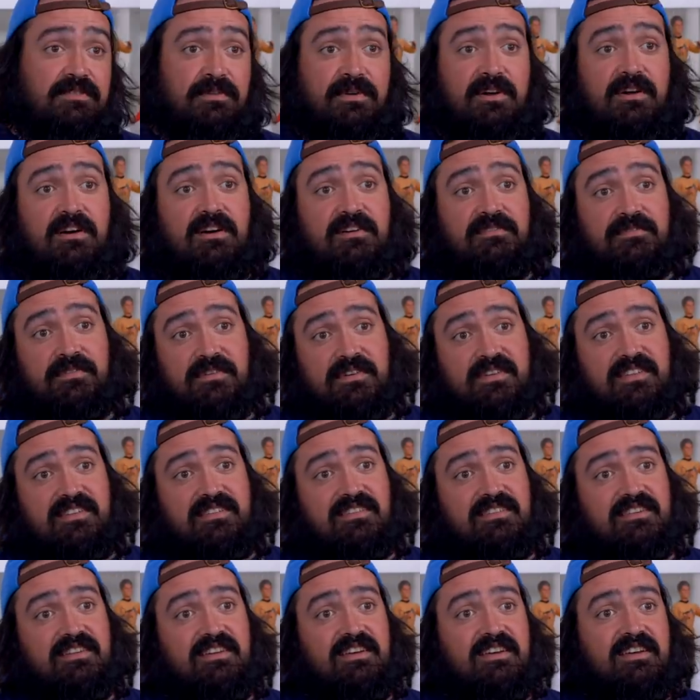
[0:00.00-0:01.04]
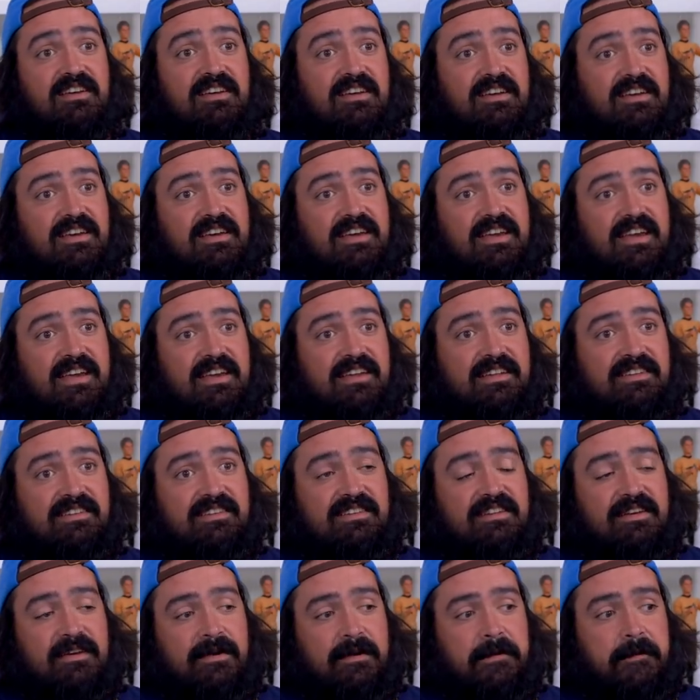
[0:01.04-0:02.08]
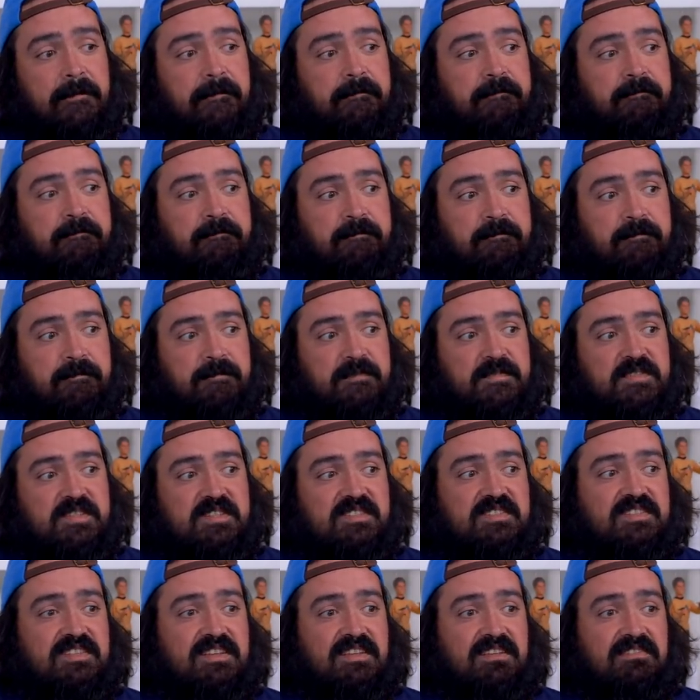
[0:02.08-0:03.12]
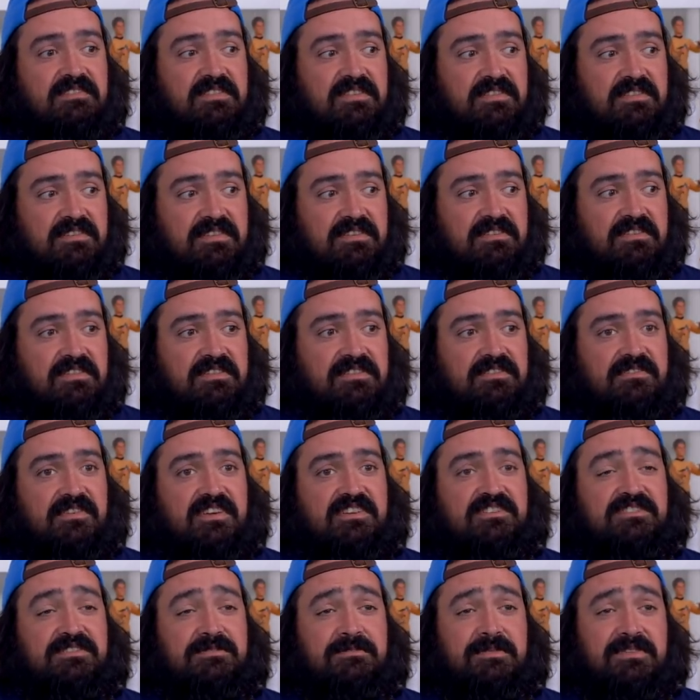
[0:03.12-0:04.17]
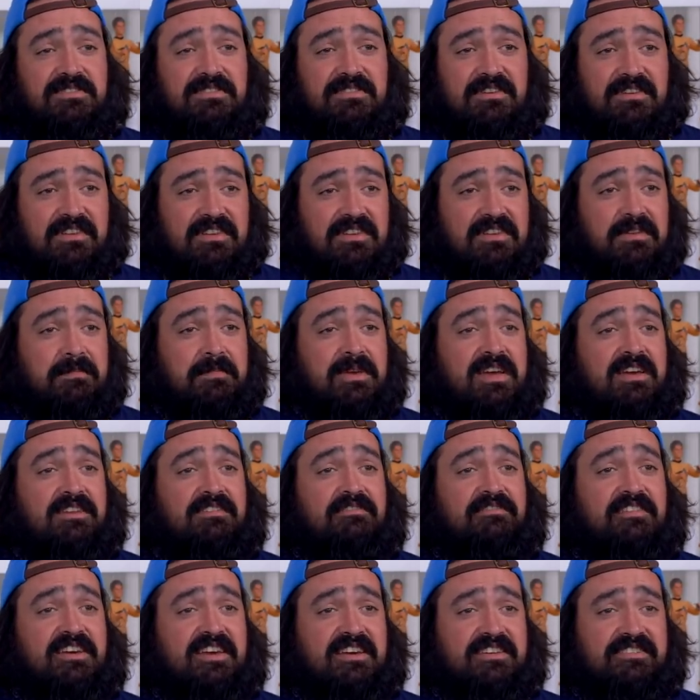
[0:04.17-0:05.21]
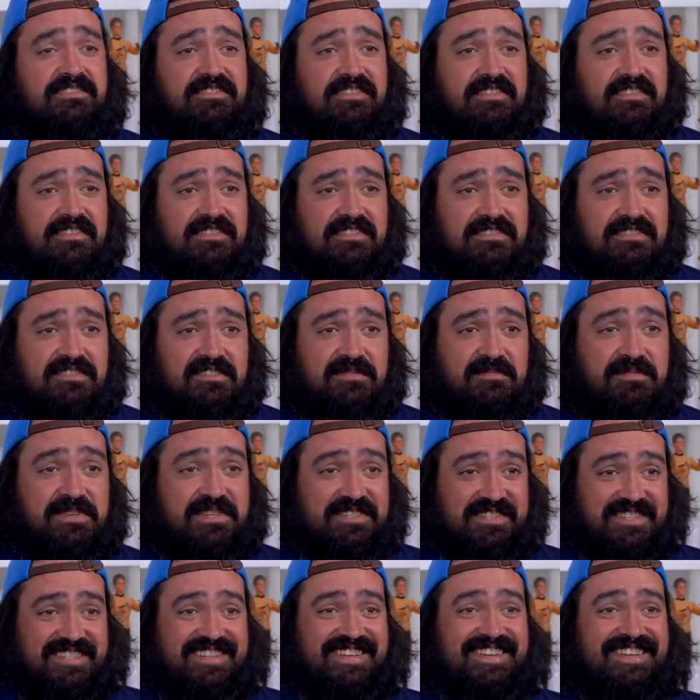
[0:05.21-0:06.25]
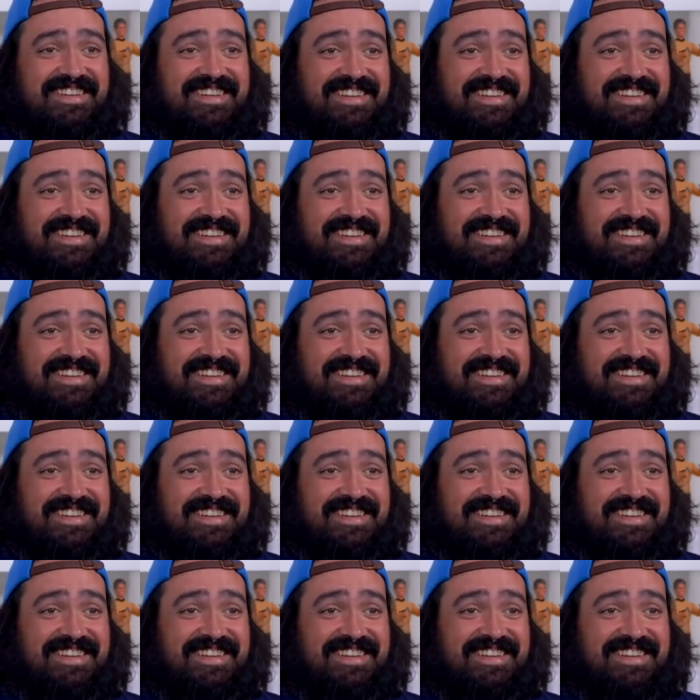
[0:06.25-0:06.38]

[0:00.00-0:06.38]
the grow off with. And um, since then, the, the cultivation has been turned into manufacturing and distribution.